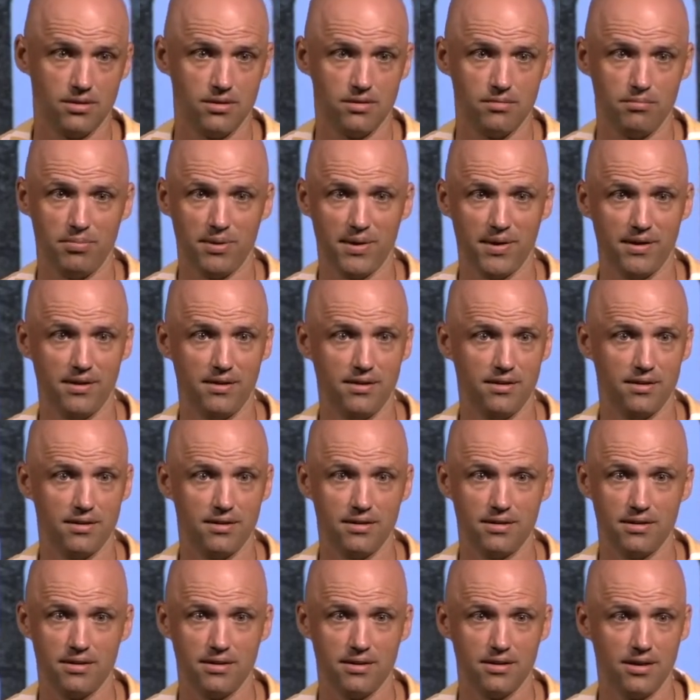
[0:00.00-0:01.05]
but
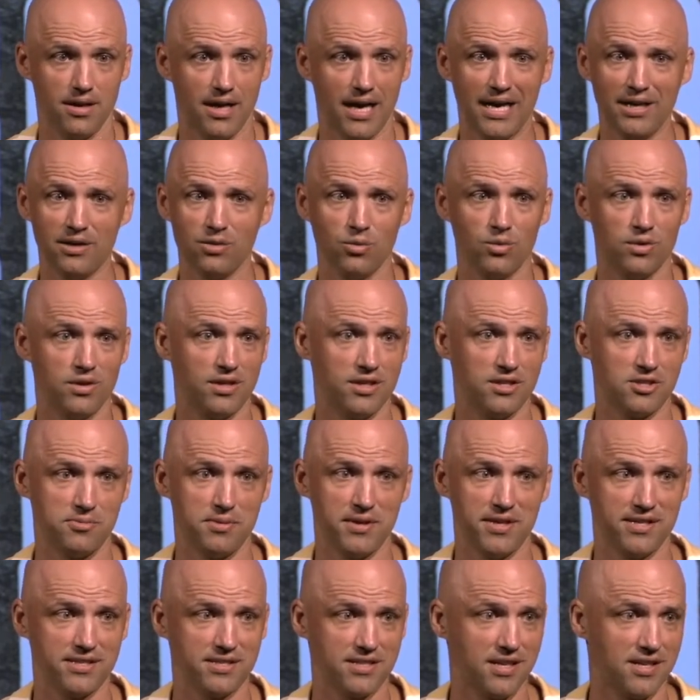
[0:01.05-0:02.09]
I don't want to
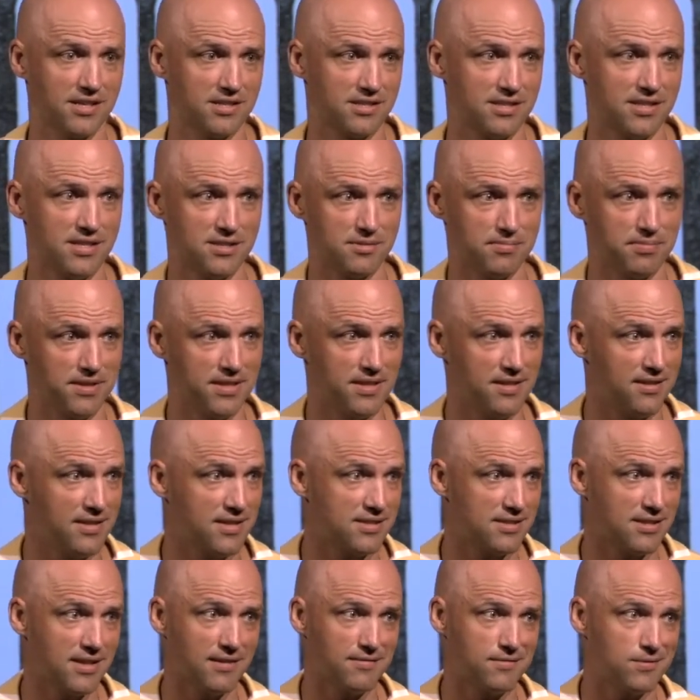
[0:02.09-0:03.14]
experience God's discipline in
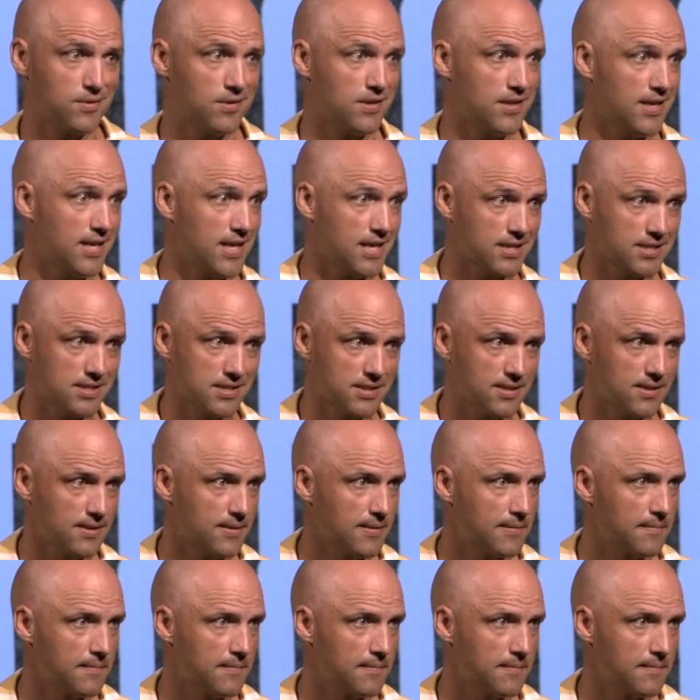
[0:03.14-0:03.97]
this life or the next.